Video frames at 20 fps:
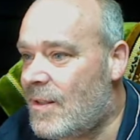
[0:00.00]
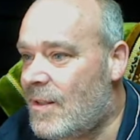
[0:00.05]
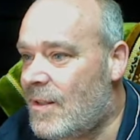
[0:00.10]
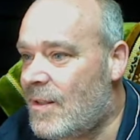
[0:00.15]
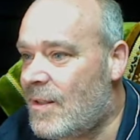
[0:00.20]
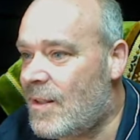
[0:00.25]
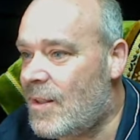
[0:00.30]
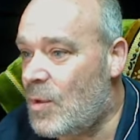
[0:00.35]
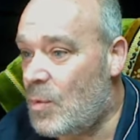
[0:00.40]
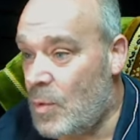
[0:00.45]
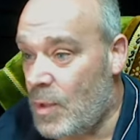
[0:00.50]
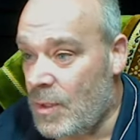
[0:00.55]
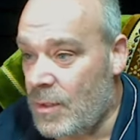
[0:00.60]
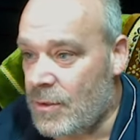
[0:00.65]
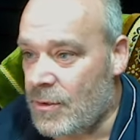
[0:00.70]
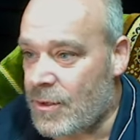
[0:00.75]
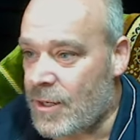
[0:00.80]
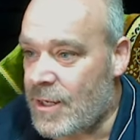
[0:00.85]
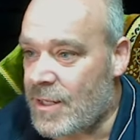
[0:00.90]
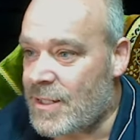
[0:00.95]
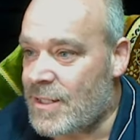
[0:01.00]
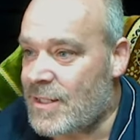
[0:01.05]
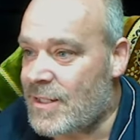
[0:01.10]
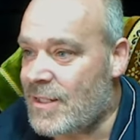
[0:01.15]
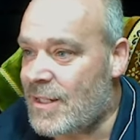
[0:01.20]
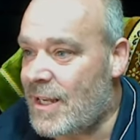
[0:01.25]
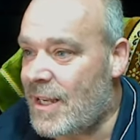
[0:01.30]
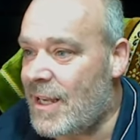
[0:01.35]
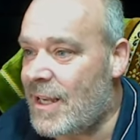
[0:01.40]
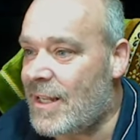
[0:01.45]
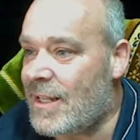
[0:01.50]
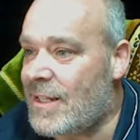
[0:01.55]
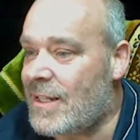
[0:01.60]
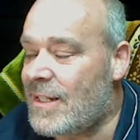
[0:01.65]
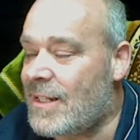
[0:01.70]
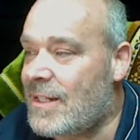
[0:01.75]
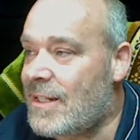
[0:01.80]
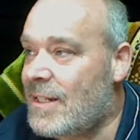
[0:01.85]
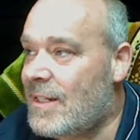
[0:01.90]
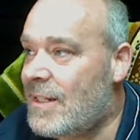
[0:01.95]
the wilderness,
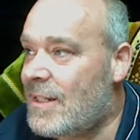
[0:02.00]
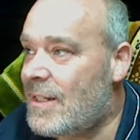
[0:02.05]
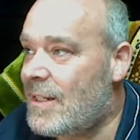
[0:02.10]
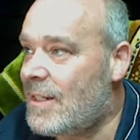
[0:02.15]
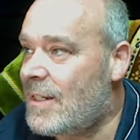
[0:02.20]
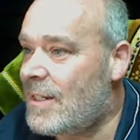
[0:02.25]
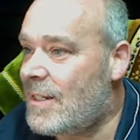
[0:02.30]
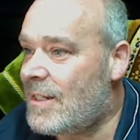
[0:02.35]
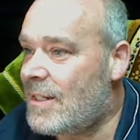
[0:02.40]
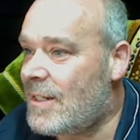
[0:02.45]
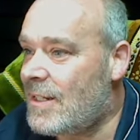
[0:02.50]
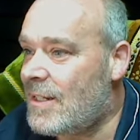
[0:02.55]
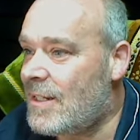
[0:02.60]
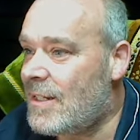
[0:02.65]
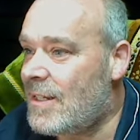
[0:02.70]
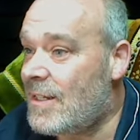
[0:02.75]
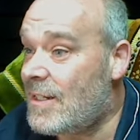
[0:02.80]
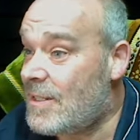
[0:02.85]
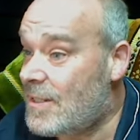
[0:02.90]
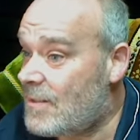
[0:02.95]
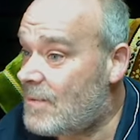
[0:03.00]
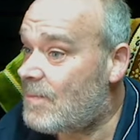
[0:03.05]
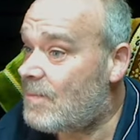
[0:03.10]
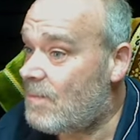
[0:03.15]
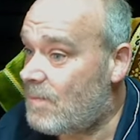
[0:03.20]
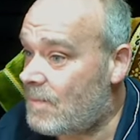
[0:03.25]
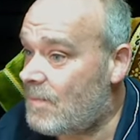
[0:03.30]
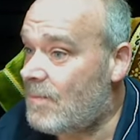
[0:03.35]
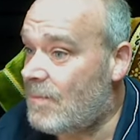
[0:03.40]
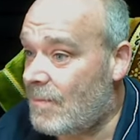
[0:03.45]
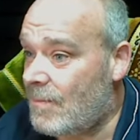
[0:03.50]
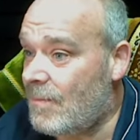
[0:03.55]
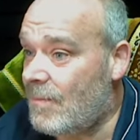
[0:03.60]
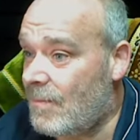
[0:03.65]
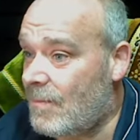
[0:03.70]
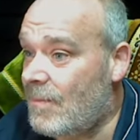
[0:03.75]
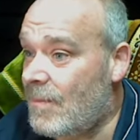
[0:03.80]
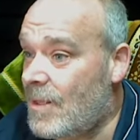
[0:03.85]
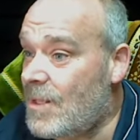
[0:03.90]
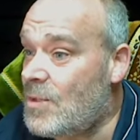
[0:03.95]
and it's
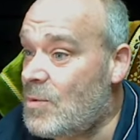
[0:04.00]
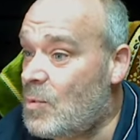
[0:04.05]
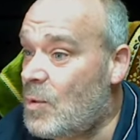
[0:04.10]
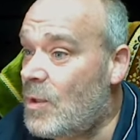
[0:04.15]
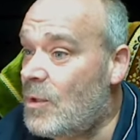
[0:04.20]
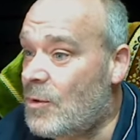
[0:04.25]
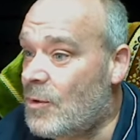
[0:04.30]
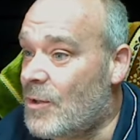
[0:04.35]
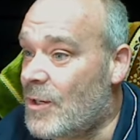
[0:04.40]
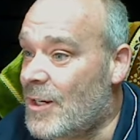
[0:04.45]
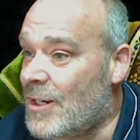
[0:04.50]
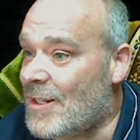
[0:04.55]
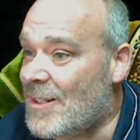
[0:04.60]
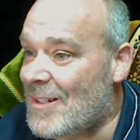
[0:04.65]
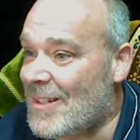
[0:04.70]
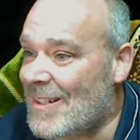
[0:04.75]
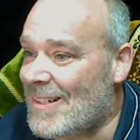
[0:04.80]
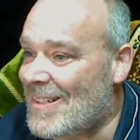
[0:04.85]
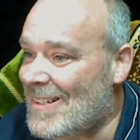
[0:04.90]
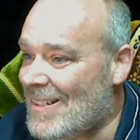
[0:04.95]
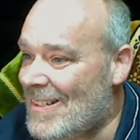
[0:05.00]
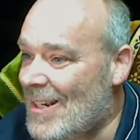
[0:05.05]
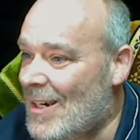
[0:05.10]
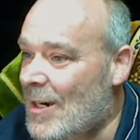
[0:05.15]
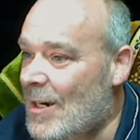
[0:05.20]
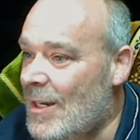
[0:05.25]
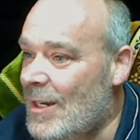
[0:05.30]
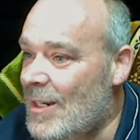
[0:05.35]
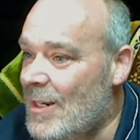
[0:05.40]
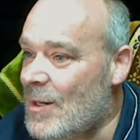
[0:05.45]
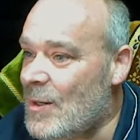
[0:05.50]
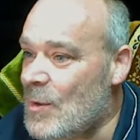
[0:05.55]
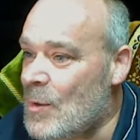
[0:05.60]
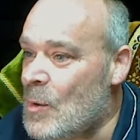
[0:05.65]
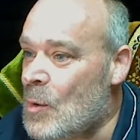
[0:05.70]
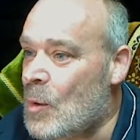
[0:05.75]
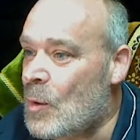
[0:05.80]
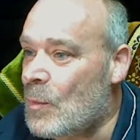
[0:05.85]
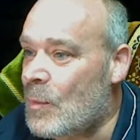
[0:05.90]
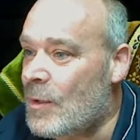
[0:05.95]
it's wilderness. It's not your
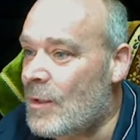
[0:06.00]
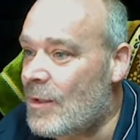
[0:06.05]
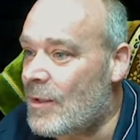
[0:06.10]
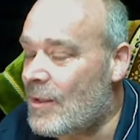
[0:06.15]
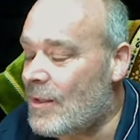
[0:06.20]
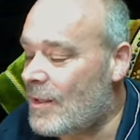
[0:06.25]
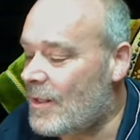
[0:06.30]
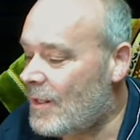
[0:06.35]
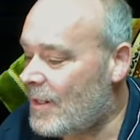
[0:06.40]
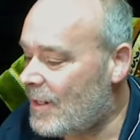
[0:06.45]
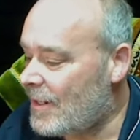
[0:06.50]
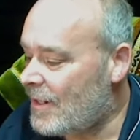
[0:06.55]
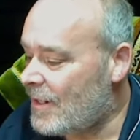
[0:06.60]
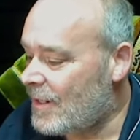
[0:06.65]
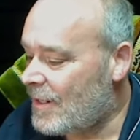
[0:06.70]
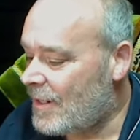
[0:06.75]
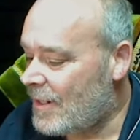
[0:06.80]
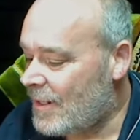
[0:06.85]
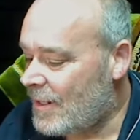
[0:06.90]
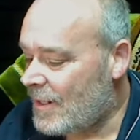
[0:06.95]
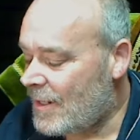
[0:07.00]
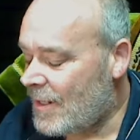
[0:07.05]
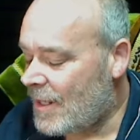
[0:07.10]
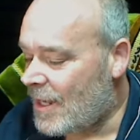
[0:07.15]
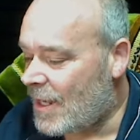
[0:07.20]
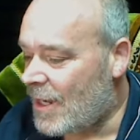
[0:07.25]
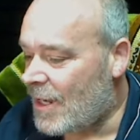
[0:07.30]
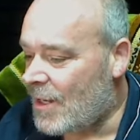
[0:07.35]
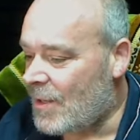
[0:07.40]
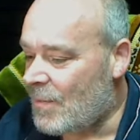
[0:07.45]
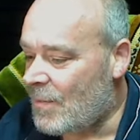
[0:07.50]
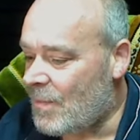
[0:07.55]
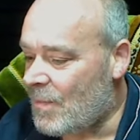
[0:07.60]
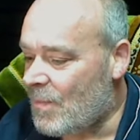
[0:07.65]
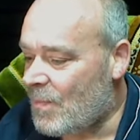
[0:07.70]
normal. Um,